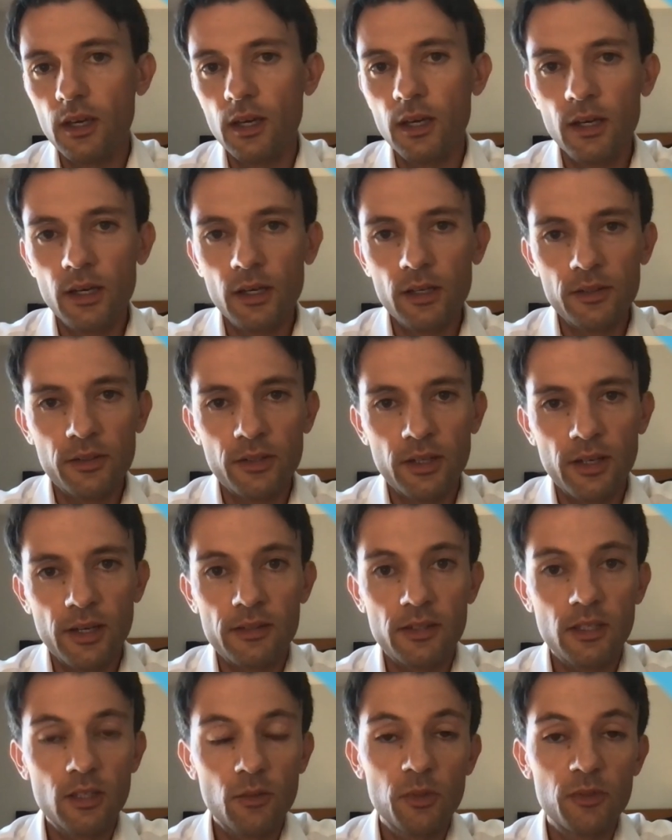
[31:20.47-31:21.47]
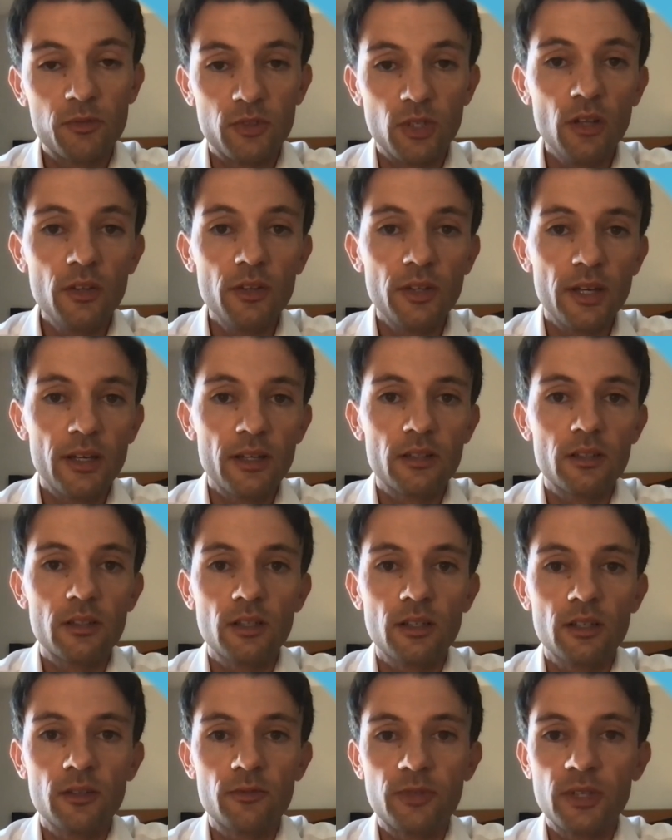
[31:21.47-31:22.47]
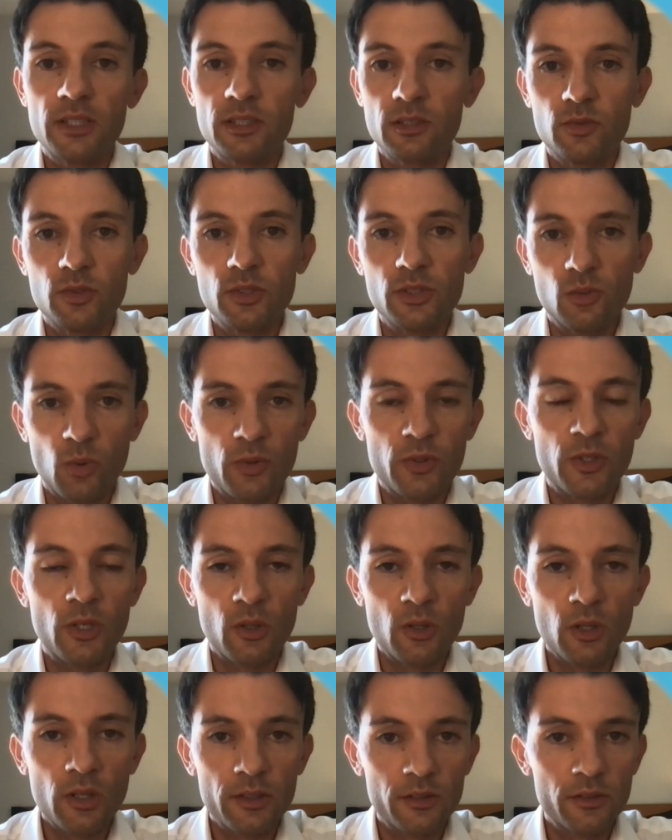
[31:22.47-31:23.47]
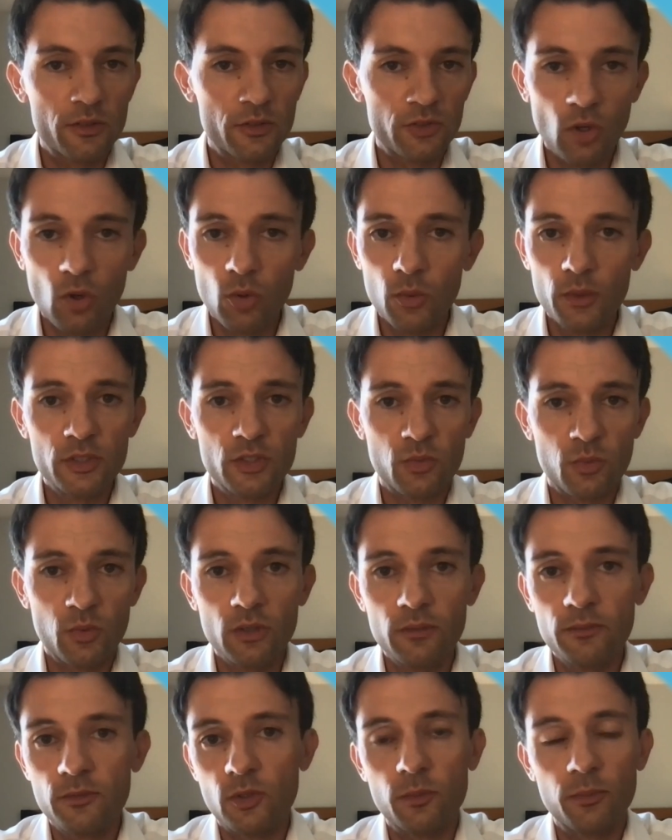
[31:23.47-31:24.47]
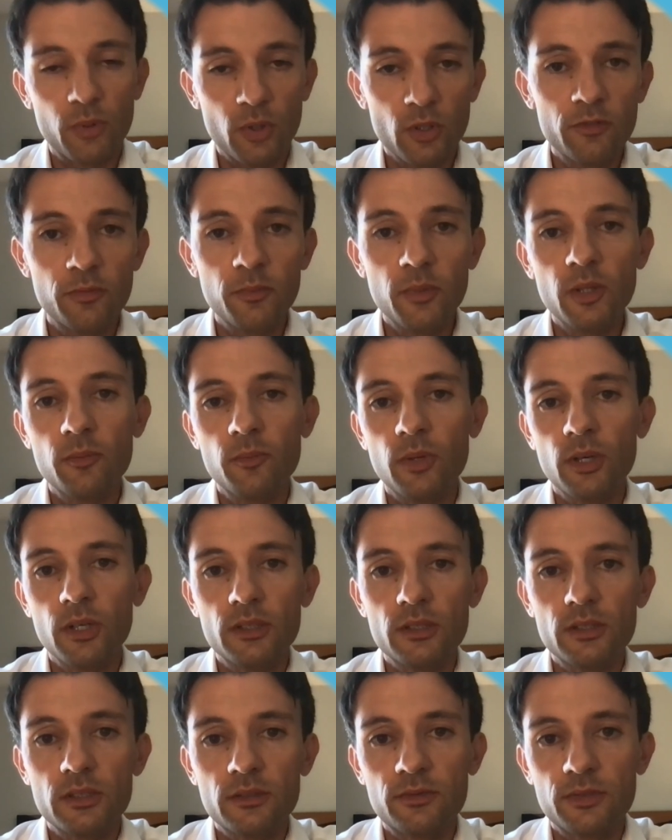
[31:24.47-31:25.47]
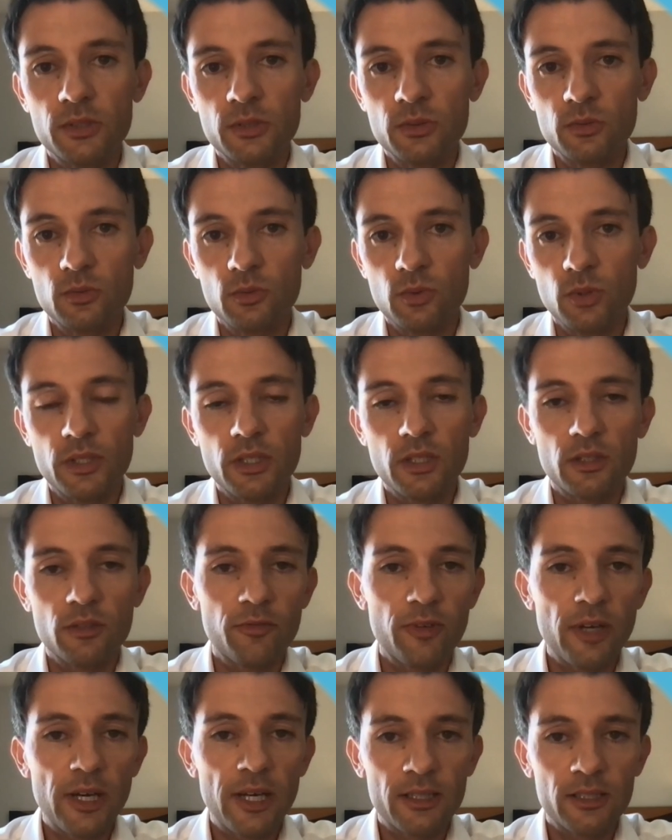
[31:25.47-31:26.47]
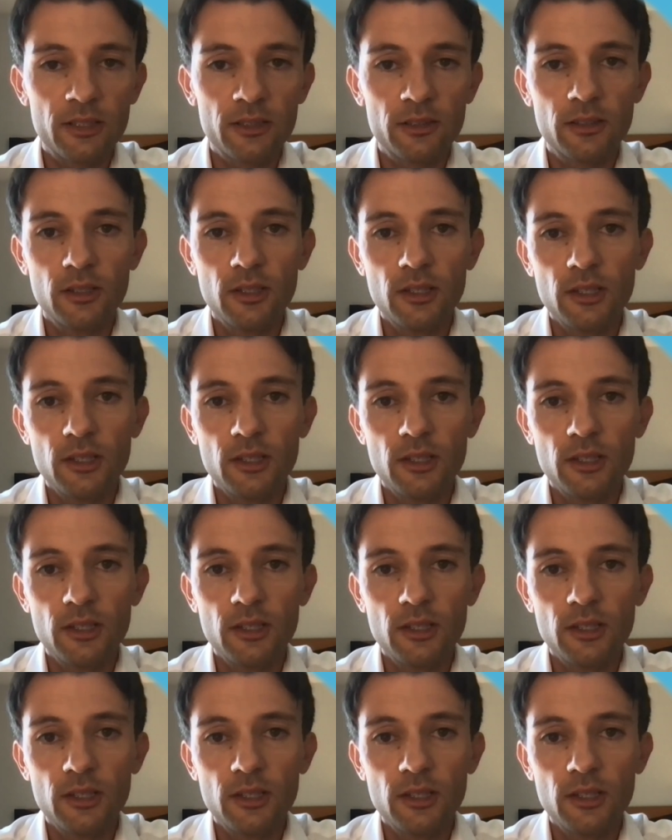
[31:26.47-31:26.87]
And I think we've done that effectively in North Carolina. There's always room for improvement, but if you look at the fact that